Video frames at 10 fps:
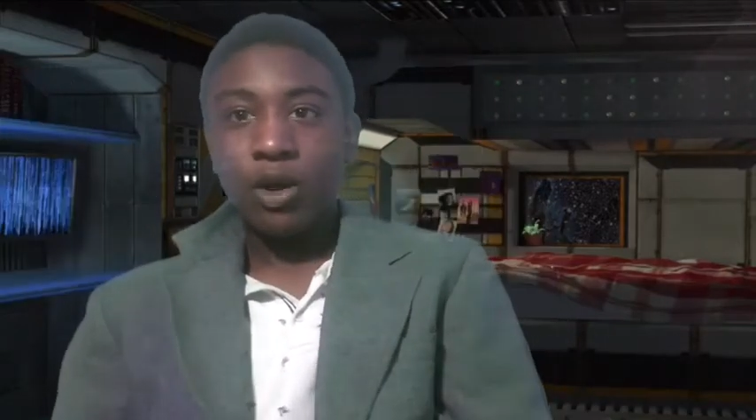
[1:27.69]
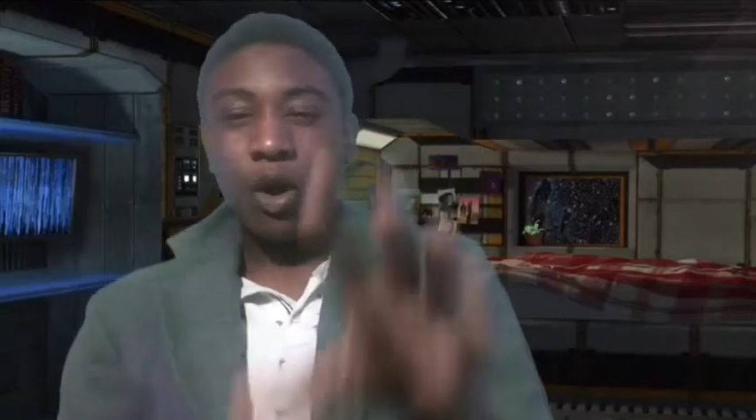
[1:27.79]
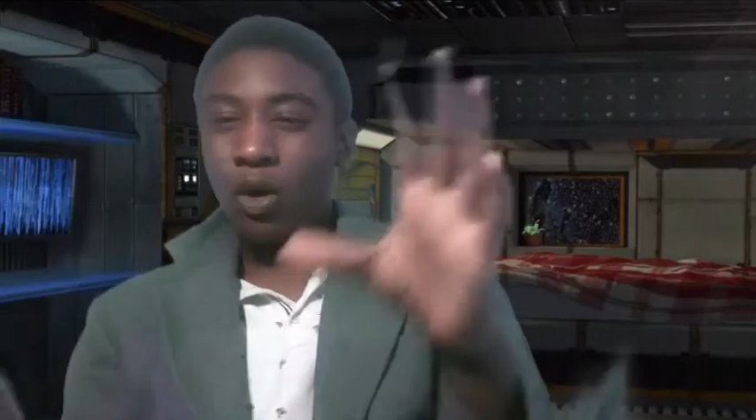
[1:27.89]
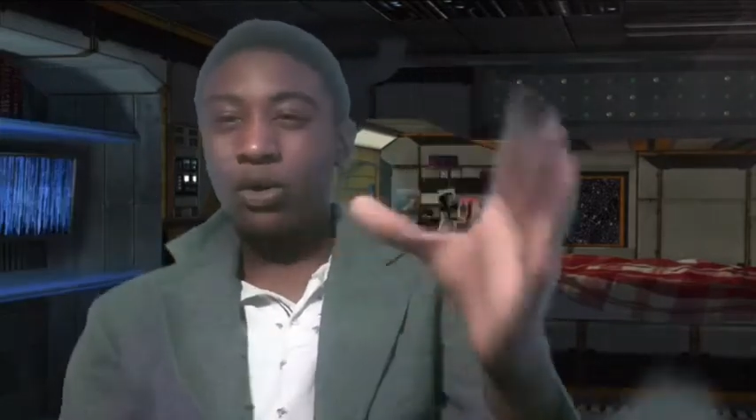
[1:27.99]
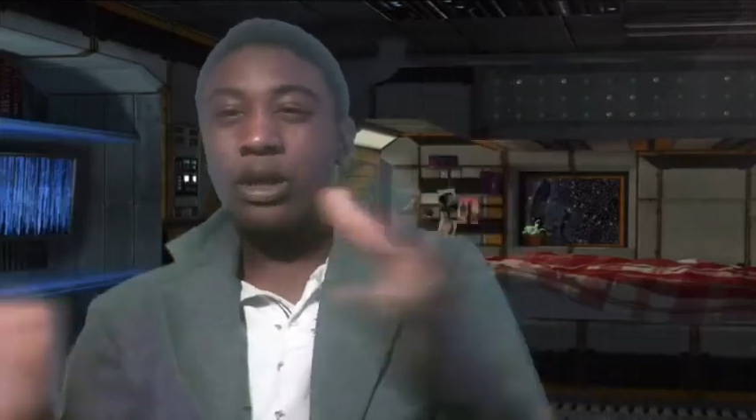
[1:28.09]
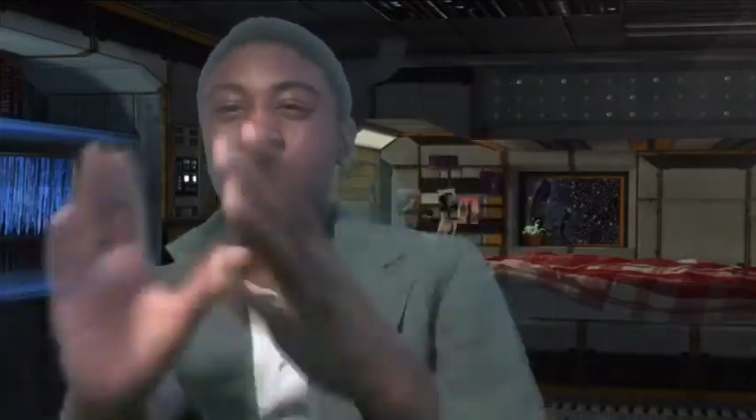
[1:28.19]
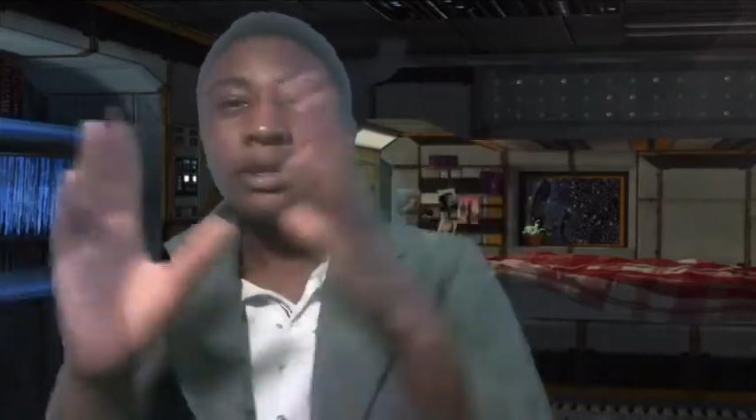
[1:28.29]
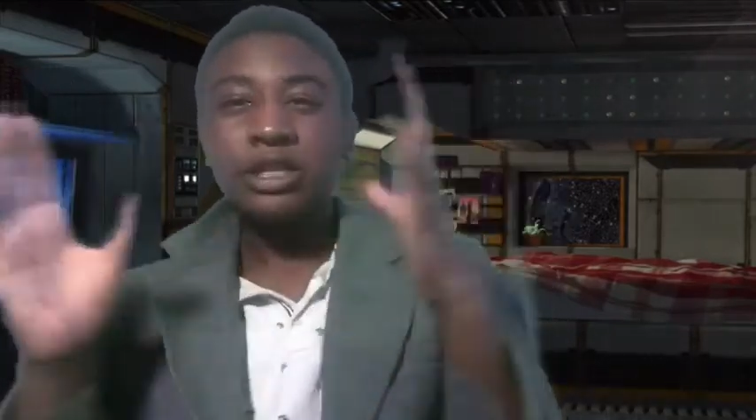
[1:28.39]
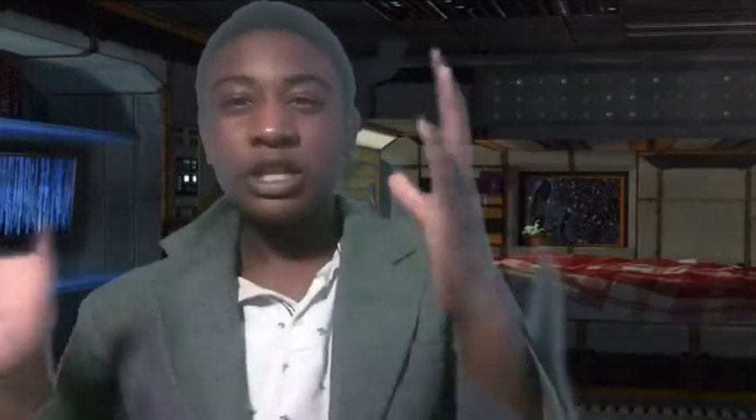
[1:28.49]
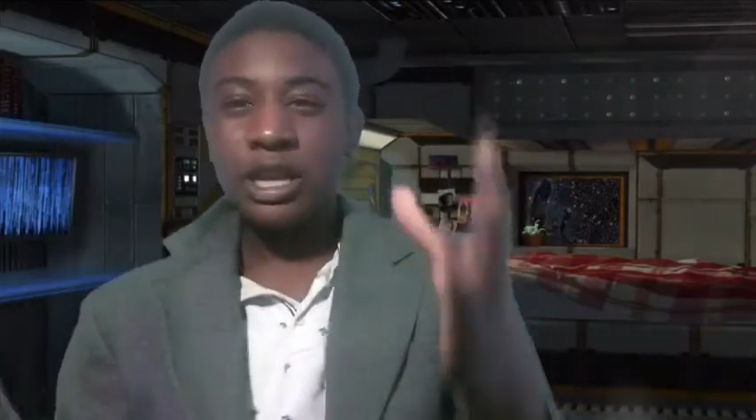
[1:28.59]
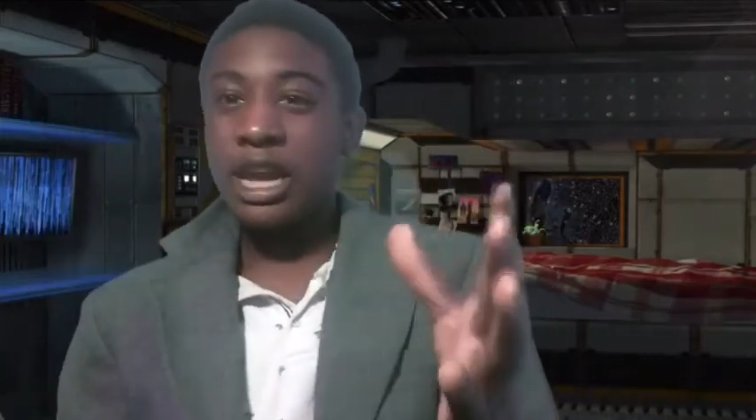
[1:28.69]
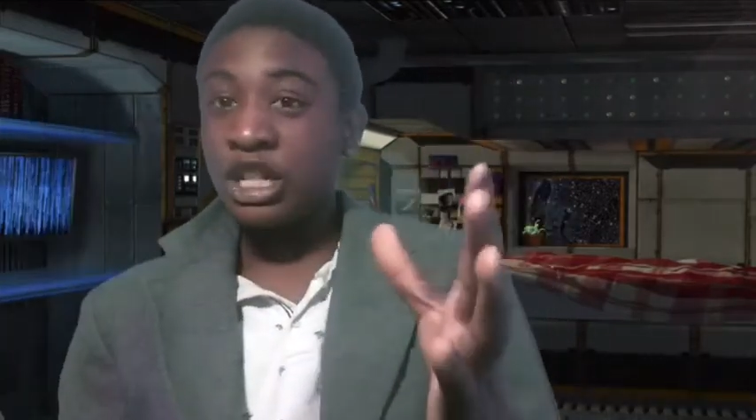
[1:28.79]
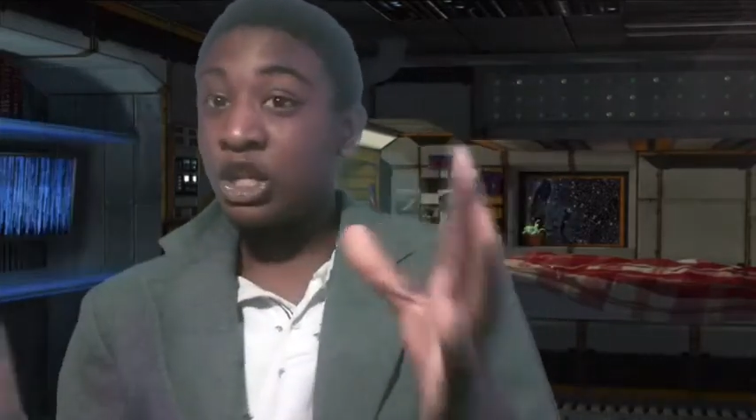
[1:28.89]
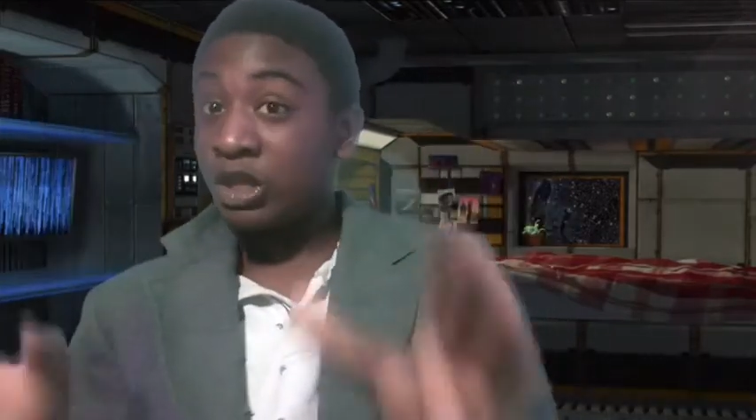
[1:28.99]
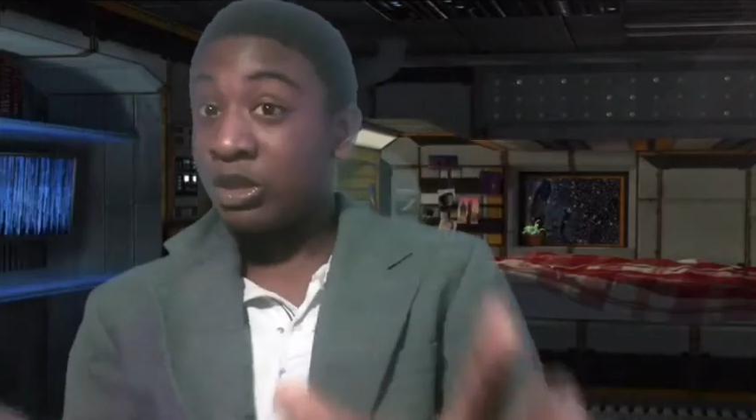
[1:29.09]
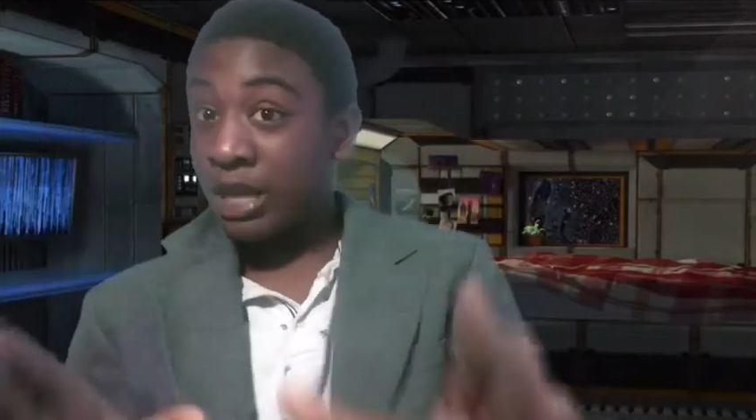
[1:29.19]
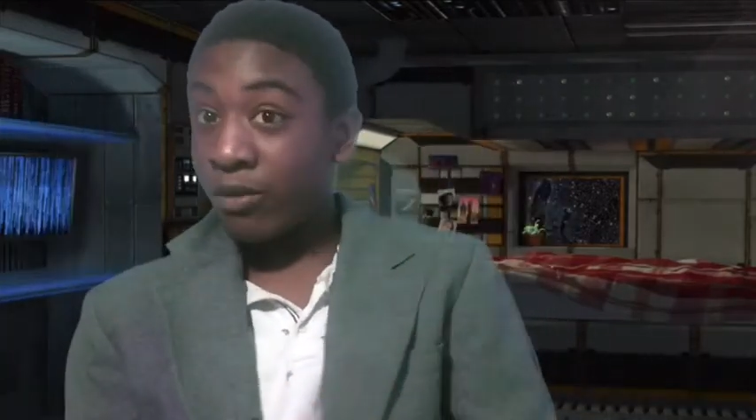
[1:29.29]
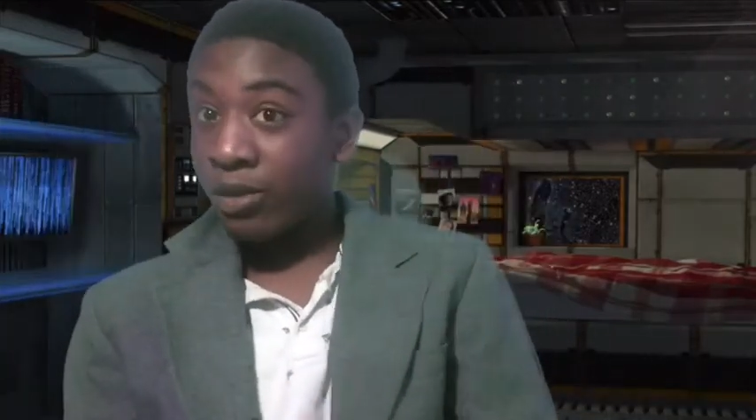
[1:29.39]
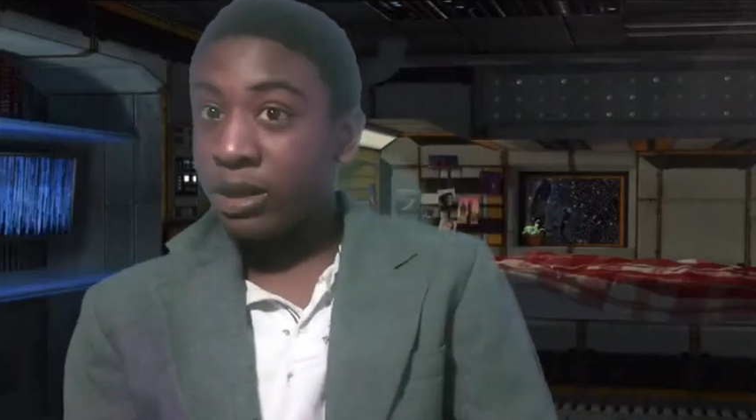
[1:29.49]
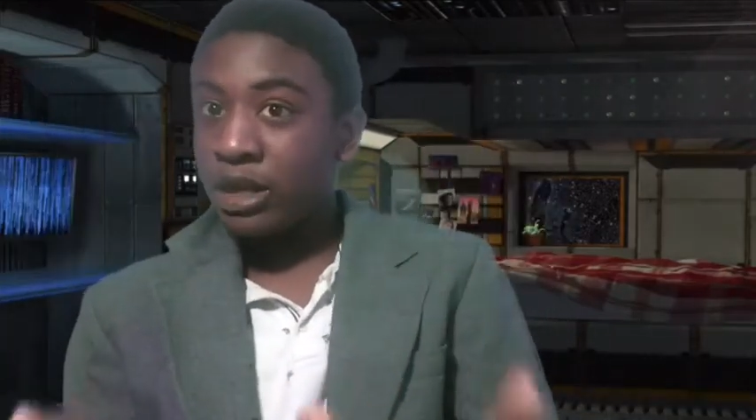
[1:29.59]
all of them, and they
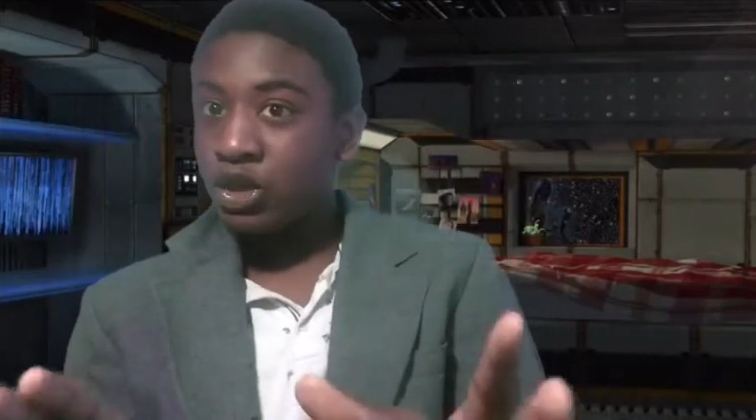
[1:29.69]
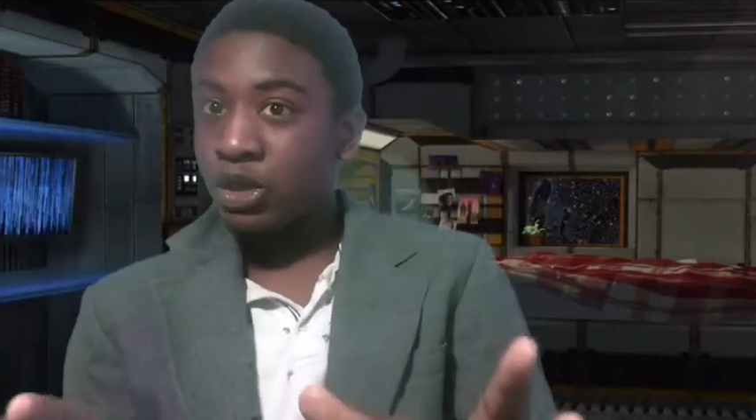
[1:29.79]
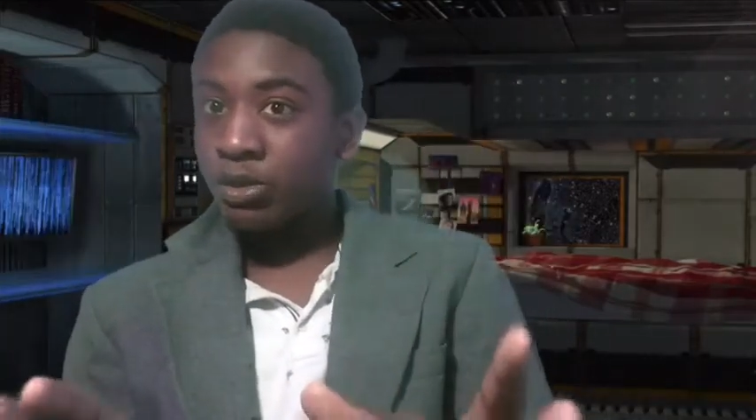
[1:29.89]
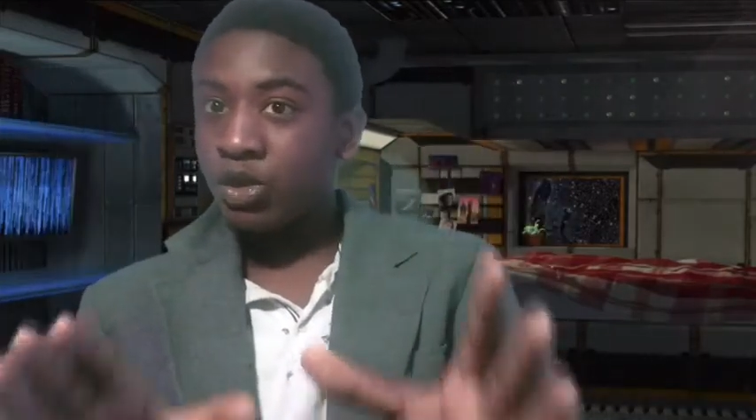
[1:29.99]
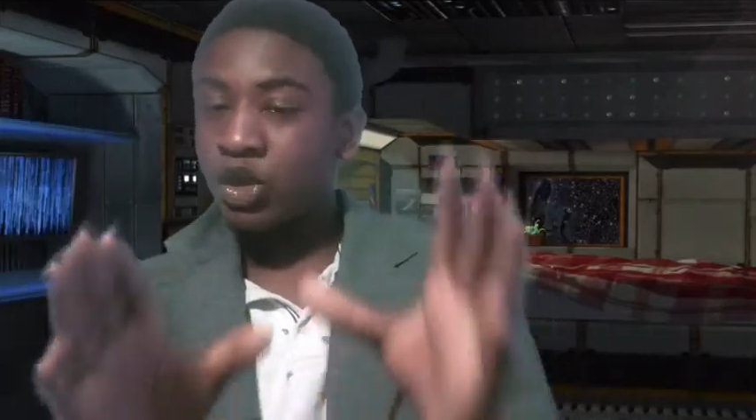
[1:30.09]
really in general